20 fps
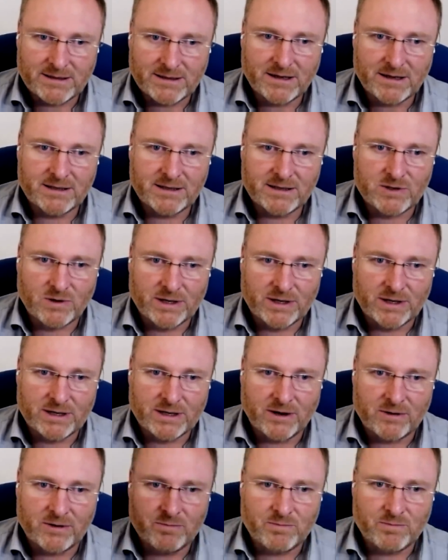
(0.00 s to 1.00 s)
installing their
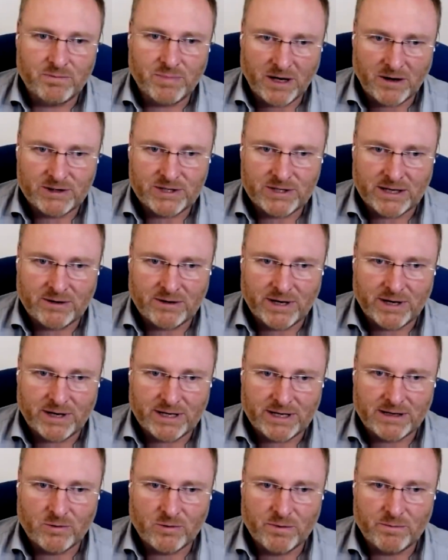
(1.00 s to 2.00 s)
own power
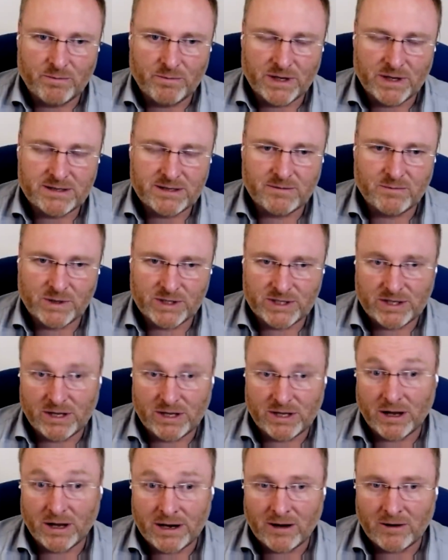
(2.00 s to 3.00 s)
generating equipment, which they
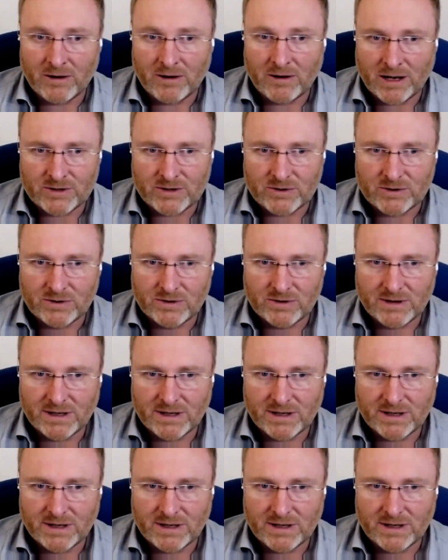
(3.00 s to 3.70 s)
are now allowed to do